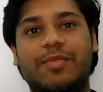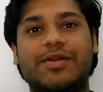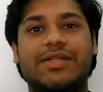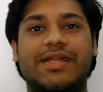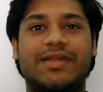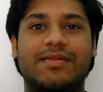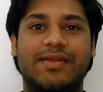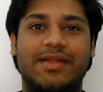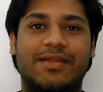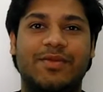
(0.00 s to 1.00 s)
about the
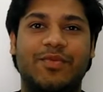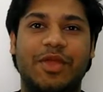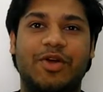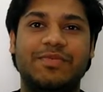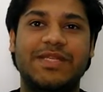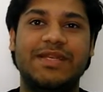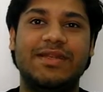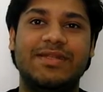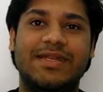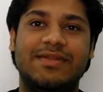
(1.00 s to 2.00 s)
dataset, we
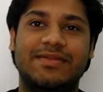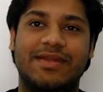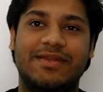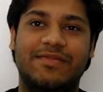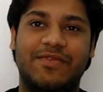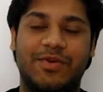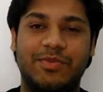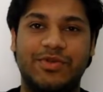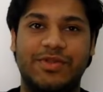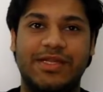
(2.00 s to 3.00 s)
obtained a dataset
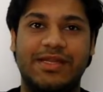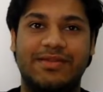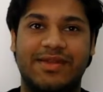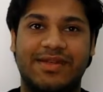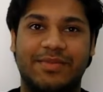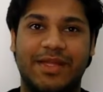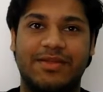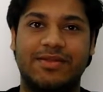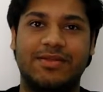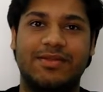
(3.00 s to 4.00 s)
from UCD's
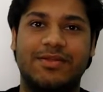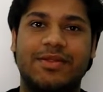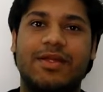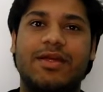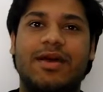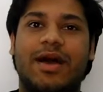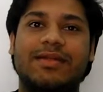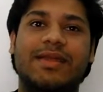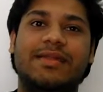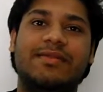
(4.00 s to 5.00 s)
database.
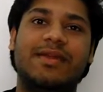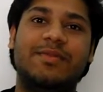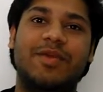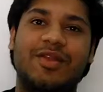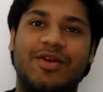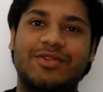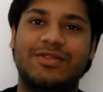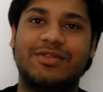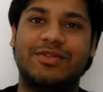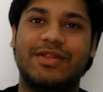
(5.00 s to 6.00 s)
Our dataset
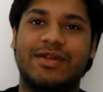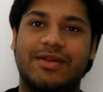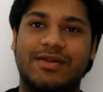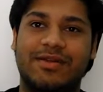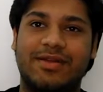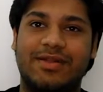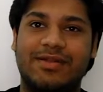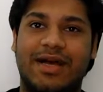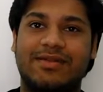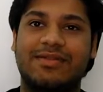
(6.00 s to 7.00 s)
belongs to CER,
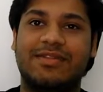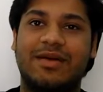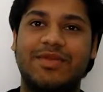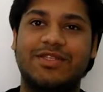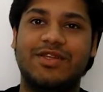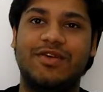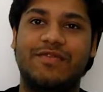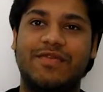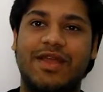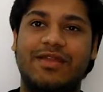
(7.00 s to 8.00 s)
that is Commission
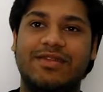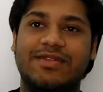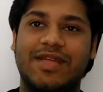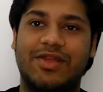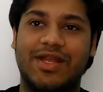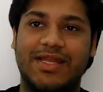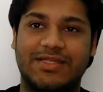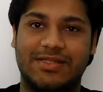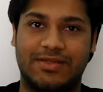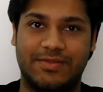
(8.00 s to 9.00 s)
of Energy
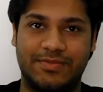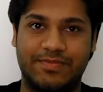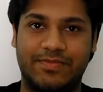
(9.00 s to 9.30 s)
Regulation.